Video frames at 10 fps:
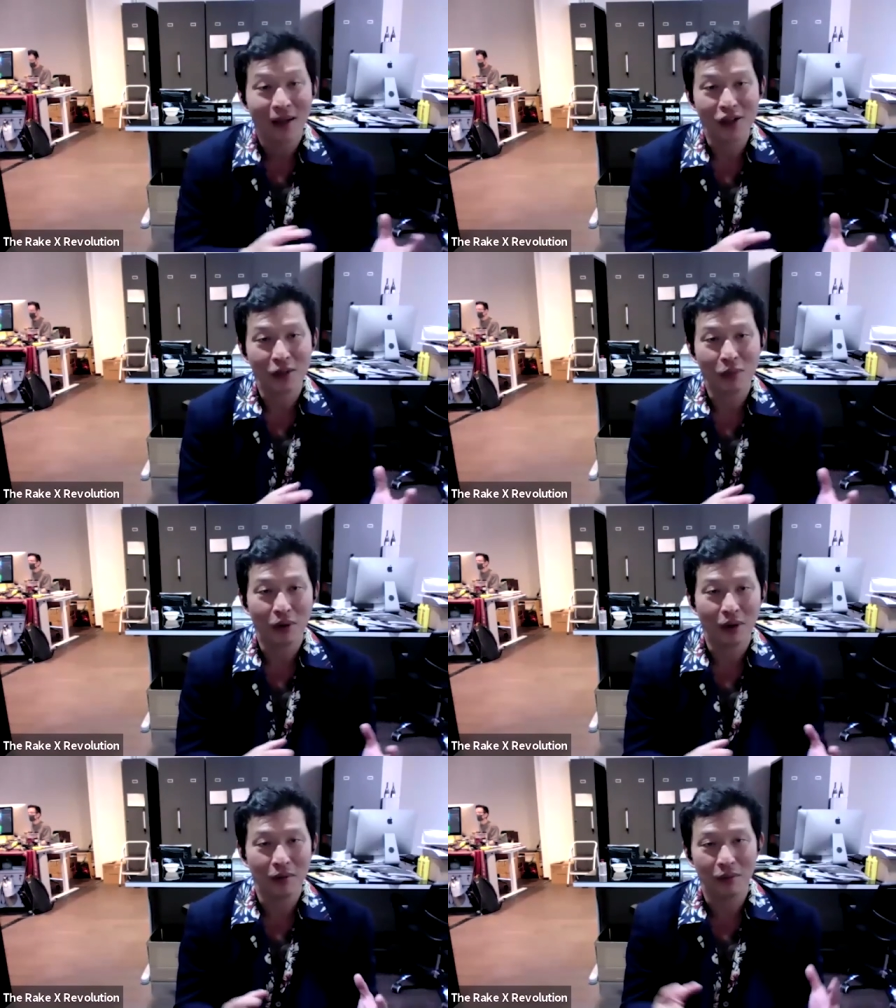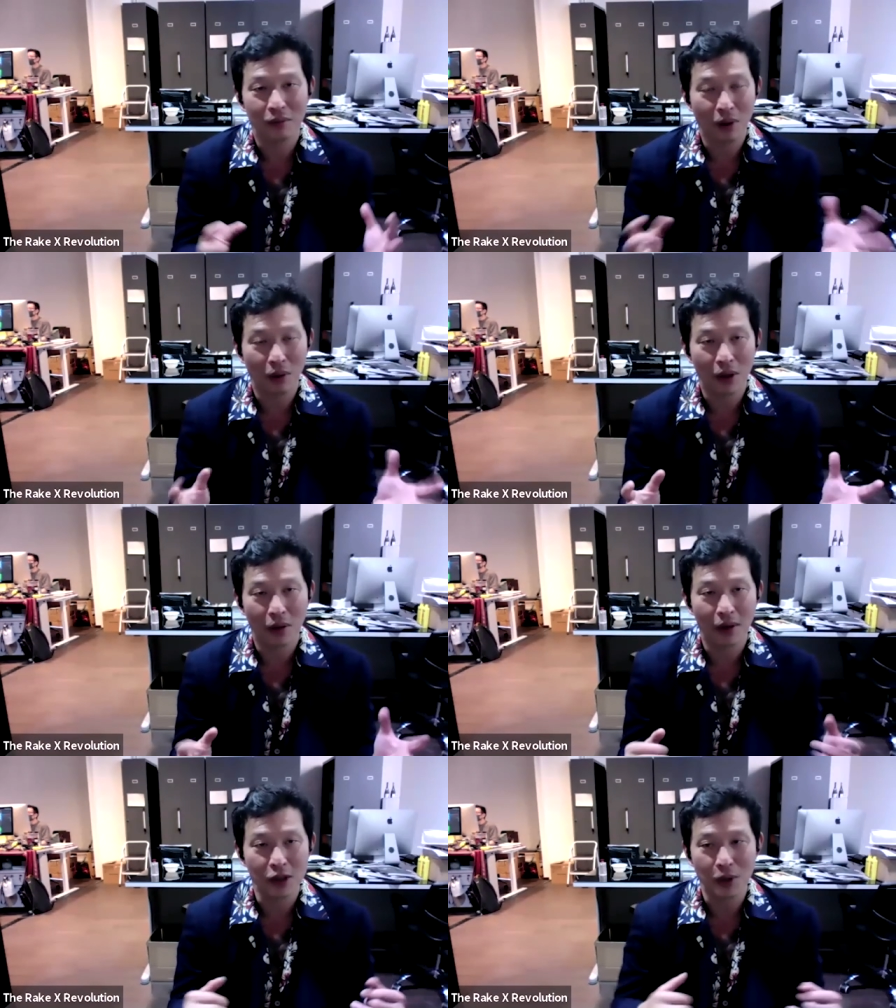at some point
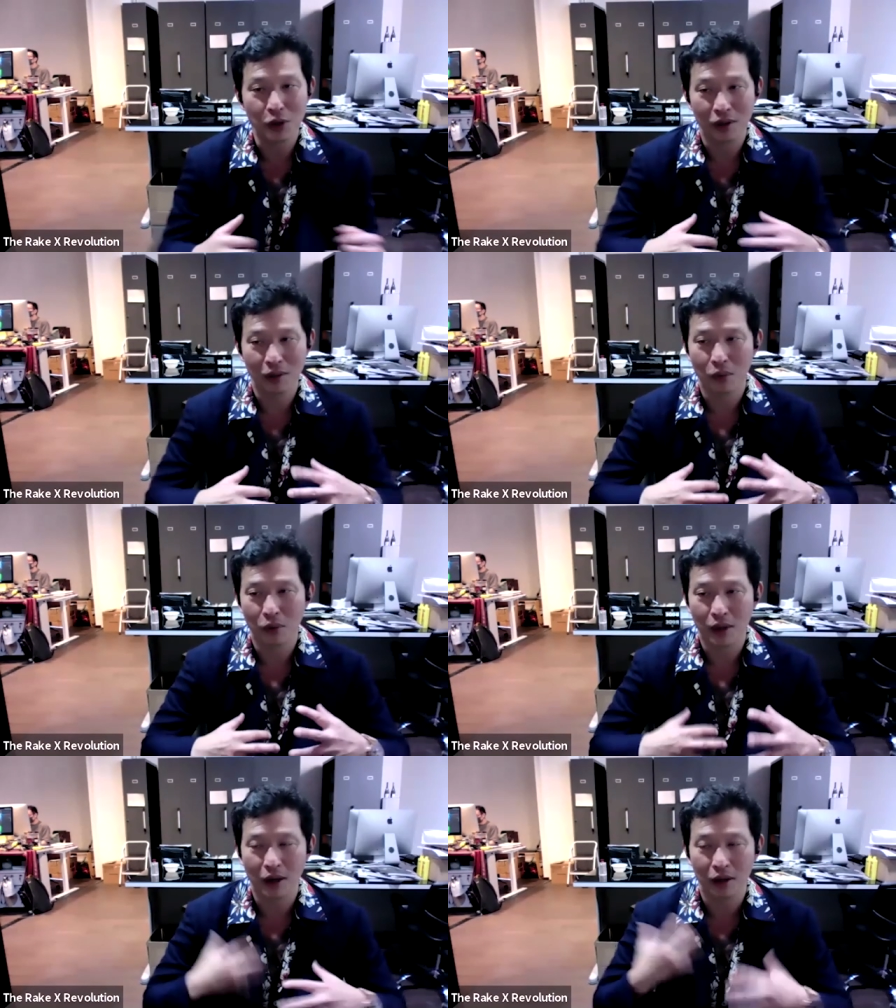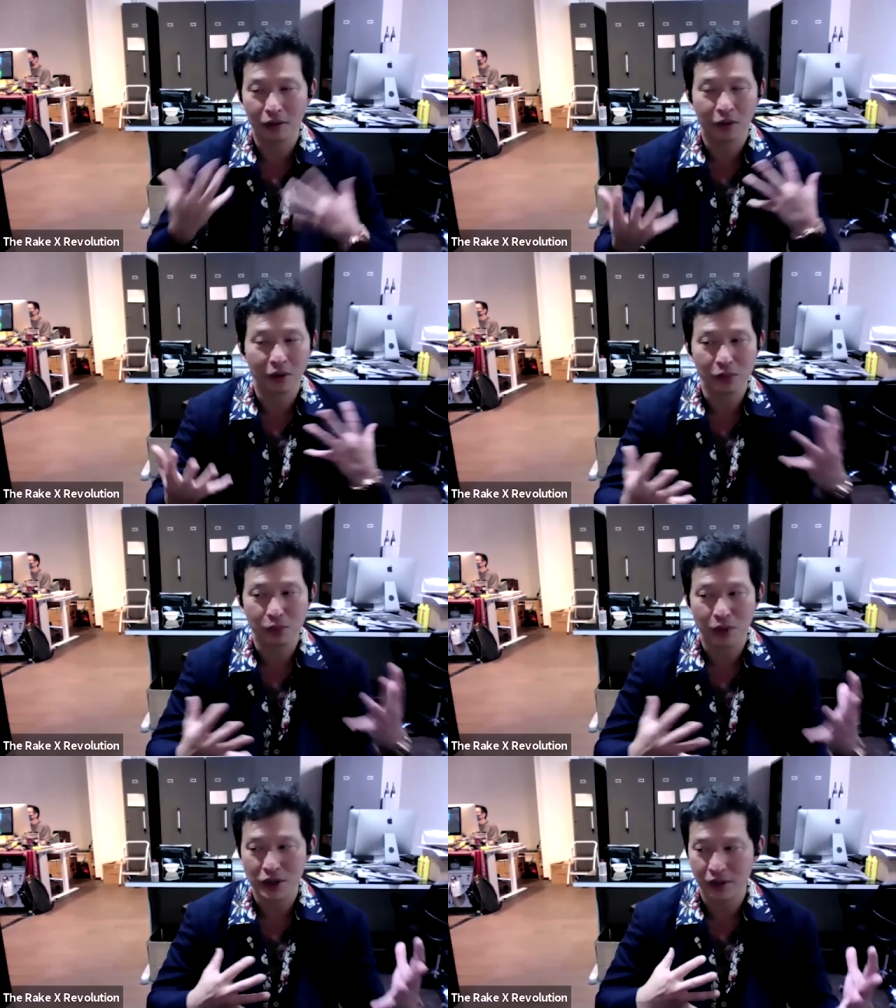polo and especially the more colorful,
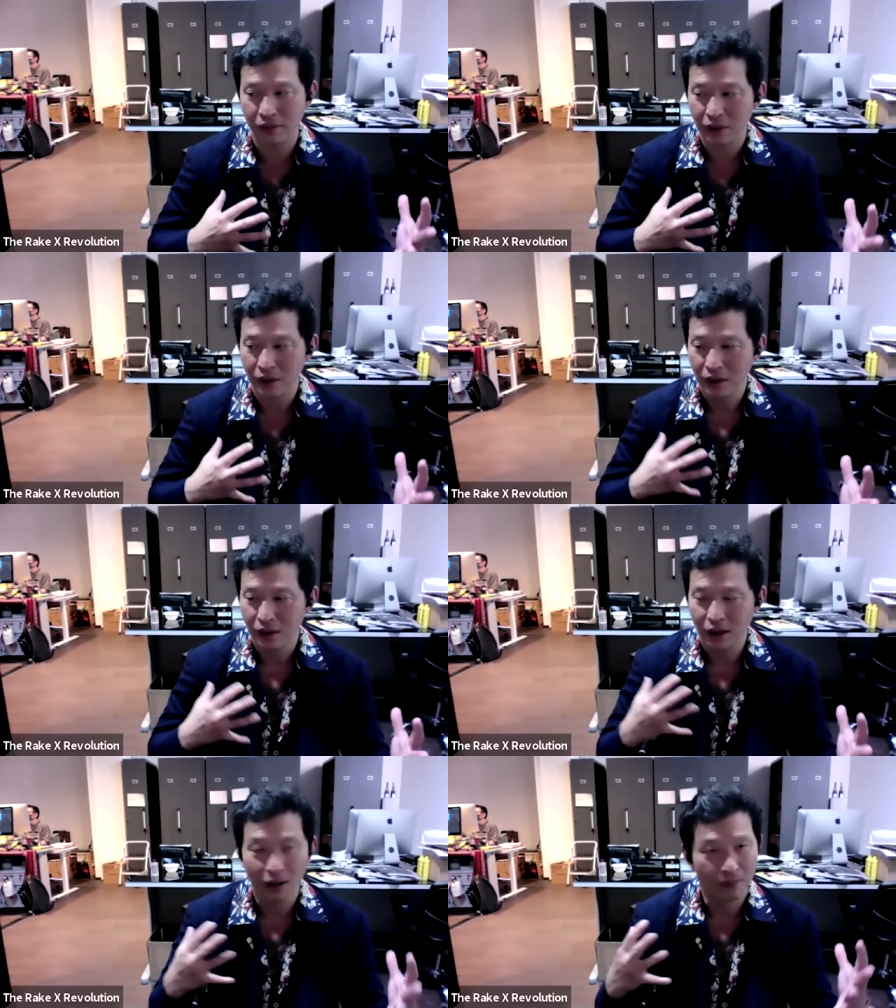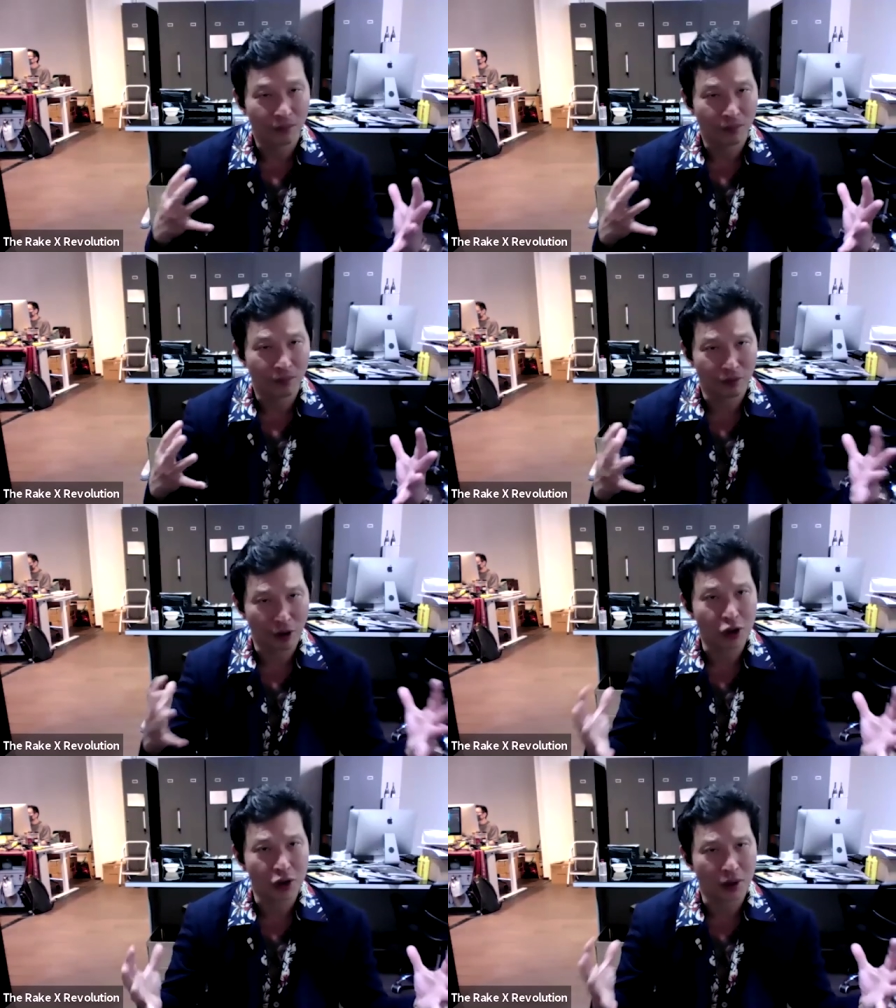expressive um,
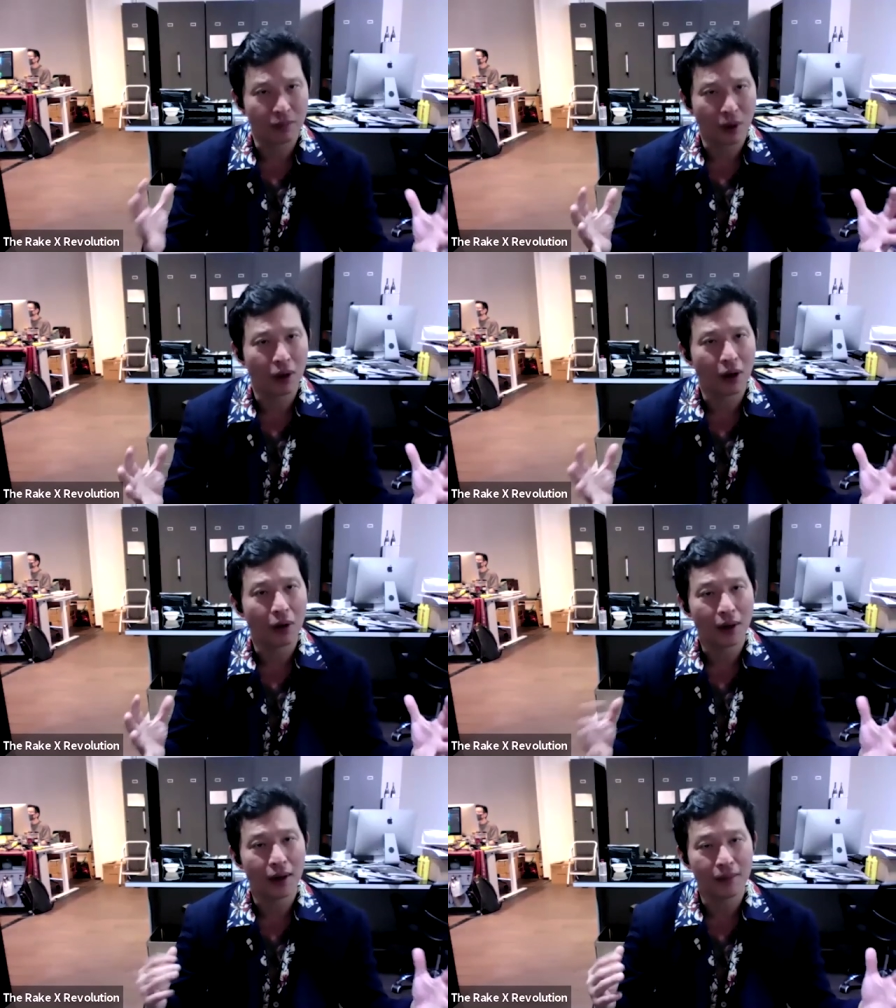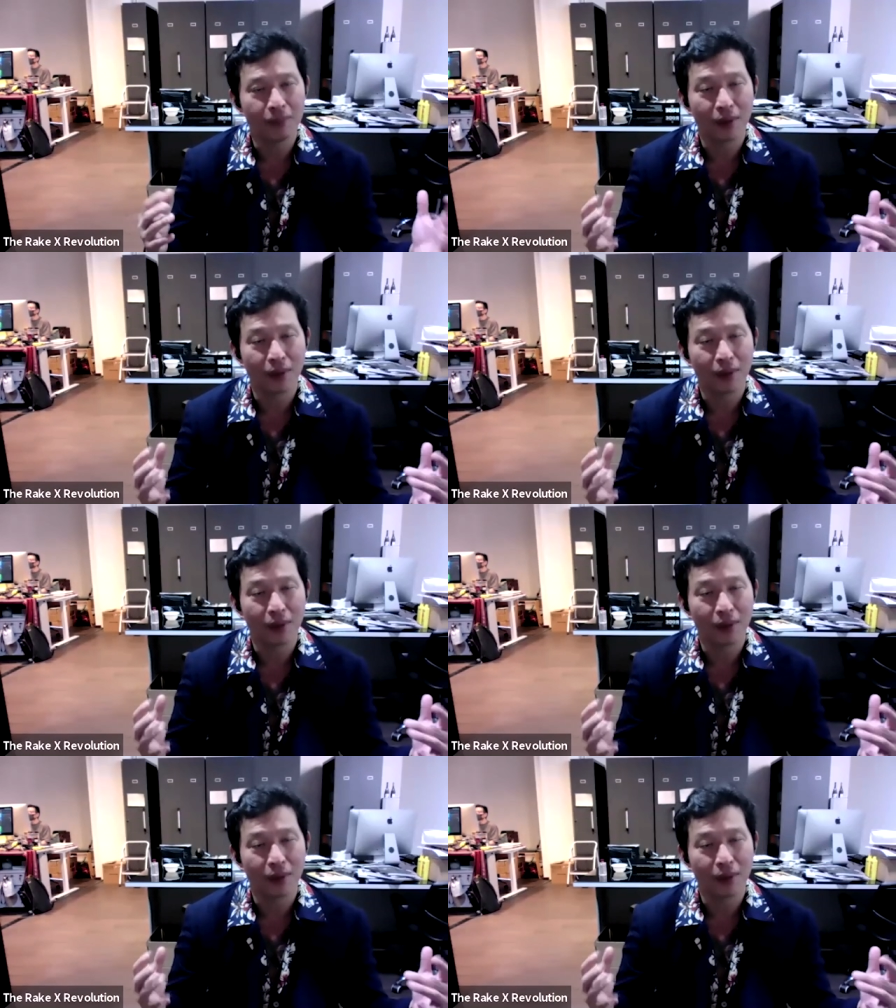version of polo, right,